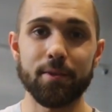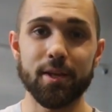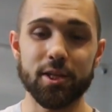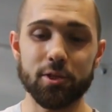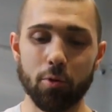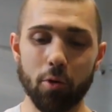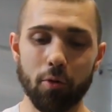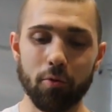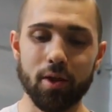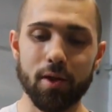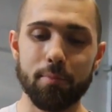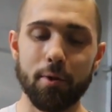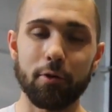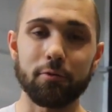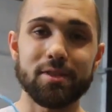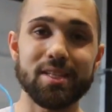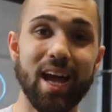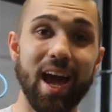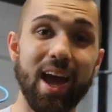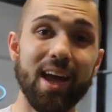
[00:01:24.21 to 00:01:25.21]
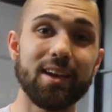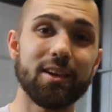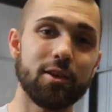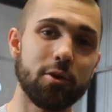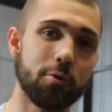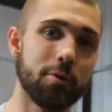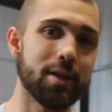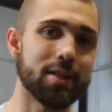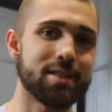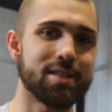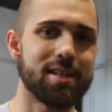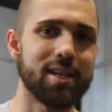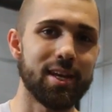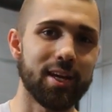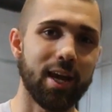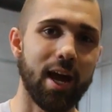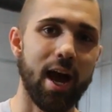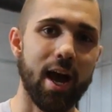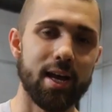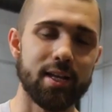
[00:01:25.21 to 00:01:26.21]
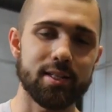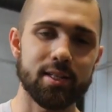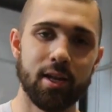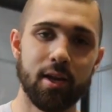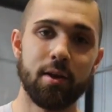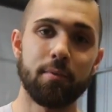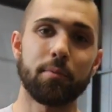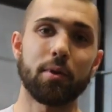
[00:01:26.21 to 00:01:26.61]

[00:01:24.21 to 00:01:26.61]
These are only about 10 USD, guys.